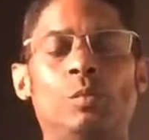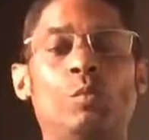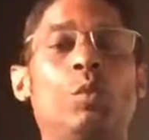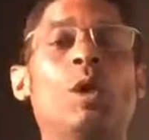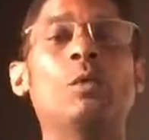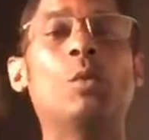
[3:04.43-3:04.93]

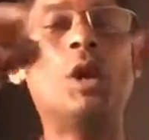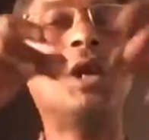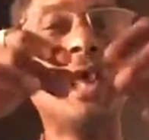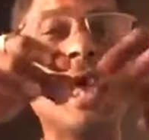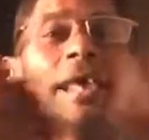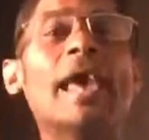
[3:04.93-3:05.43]
when one
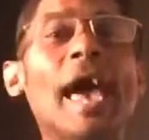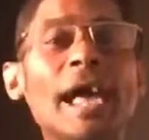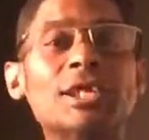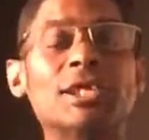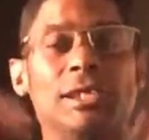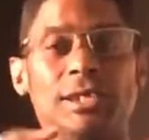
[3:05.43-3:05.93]
egg
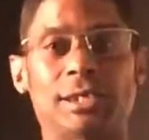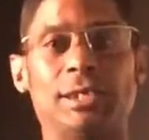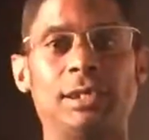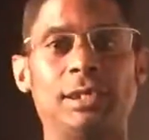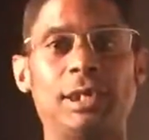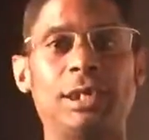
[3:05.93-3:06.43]
hatches
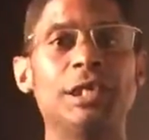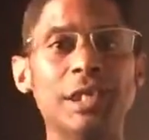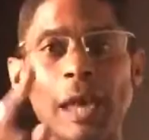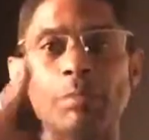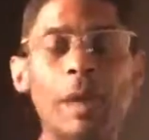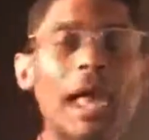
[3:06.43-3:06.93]
in
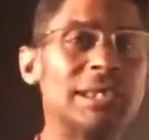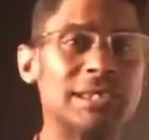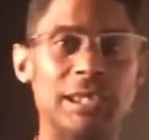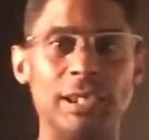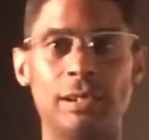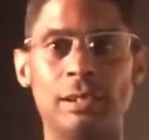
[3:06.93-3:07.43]
that
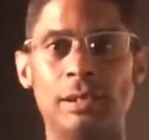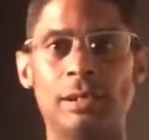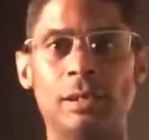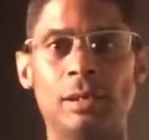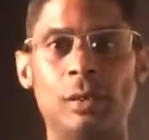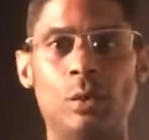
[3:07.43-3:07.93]
basket,
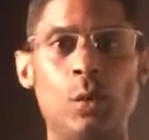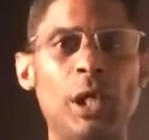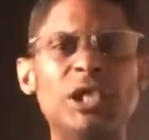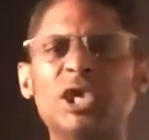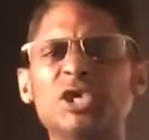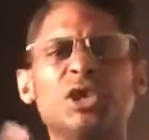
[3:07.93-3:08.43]
where
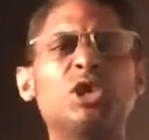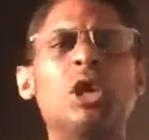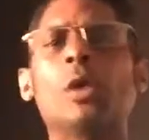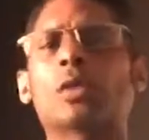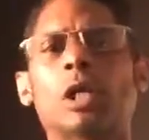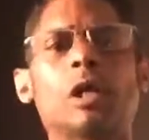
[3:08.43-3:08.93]
does the
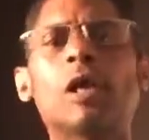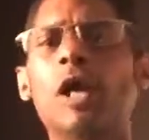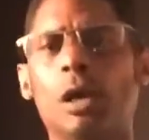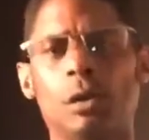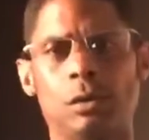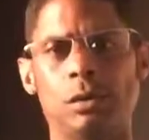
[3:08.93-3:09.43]
yolk go?